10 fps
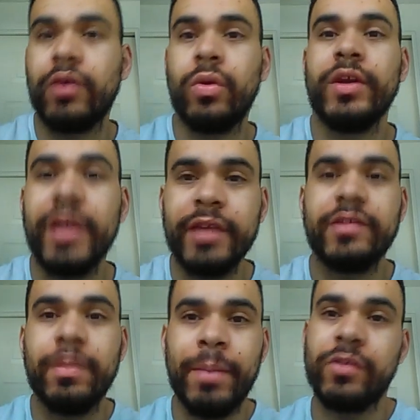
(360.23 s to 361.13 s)
is the better
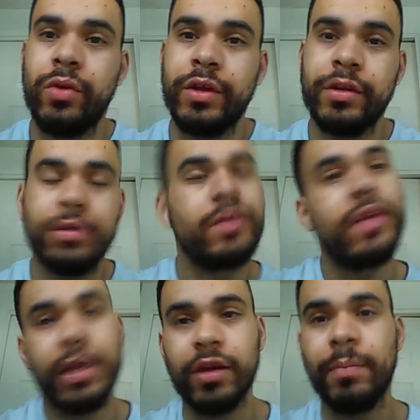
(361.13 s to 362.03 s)
coin in
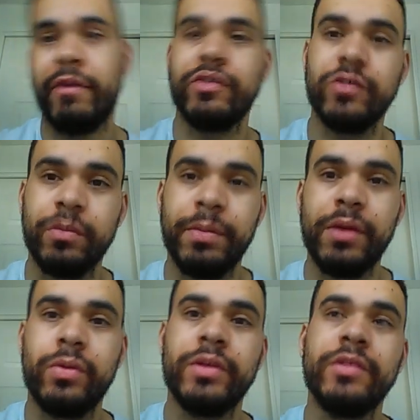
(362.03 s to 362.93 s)
comparison to
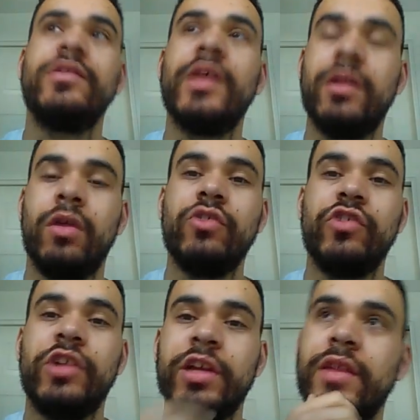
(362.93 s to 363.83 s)
Bitcoin technologically at
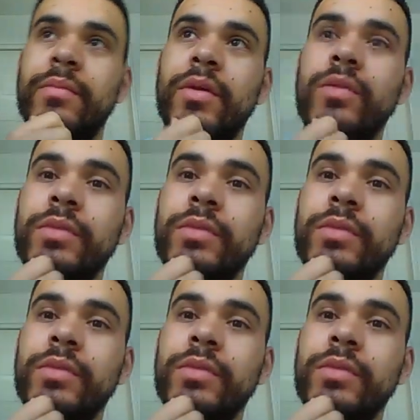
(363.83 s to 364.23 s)
the moment.